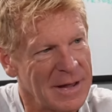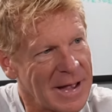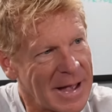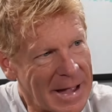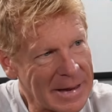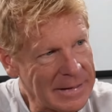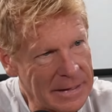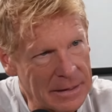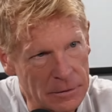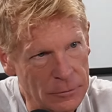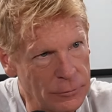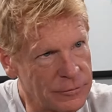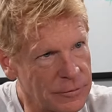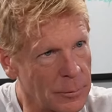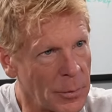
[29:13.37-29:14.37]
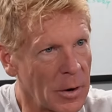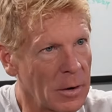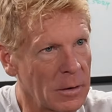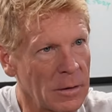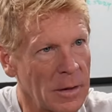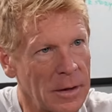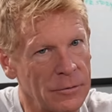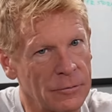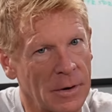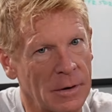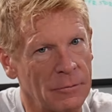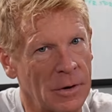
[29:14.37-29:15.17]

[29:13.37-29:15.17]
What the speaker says: Yeah. I can get it loose in a parking lot and drive